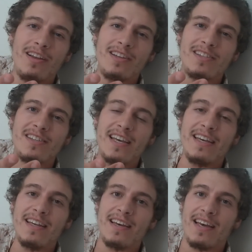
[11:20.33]

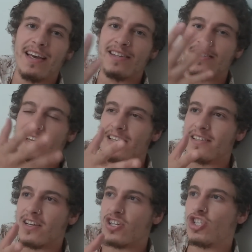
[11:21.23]
seen as
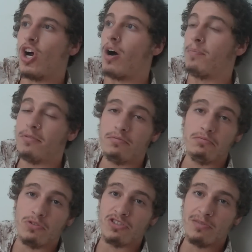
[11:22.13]
a shop
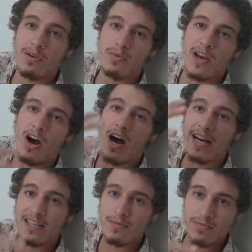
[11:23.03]
or somewhere where
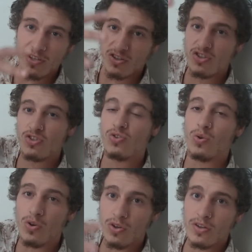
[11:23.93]
items are
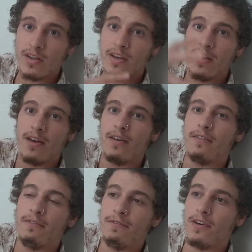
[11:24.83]
stored
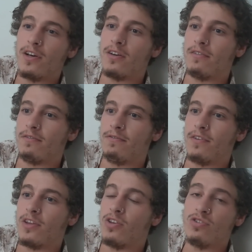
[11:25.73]
for
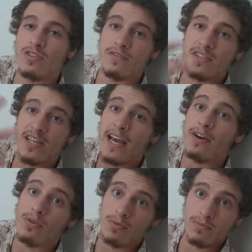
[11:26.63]
the use of
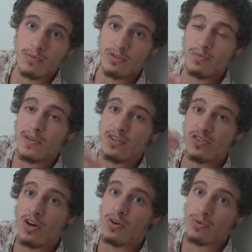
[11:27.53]
sale or to be
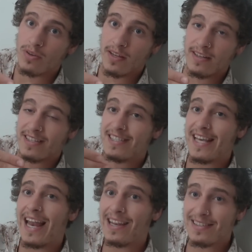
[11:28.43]
sold. And to
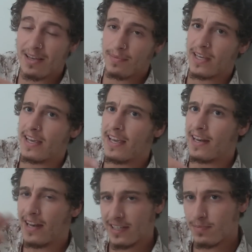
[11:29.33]
sell something
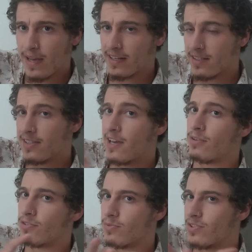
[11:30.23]
again links back to
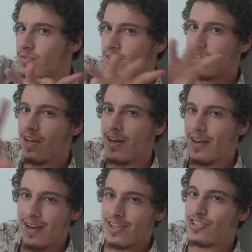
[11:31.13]
sales, which was
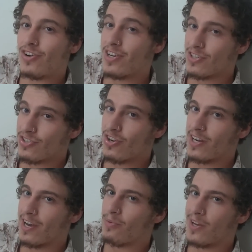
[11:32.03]
a strange
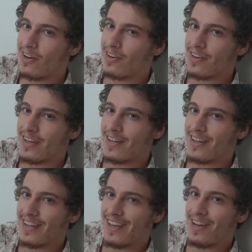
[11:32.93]
journey I went on
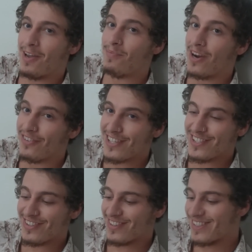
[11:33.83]
in my
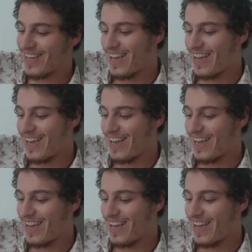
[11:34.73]
research.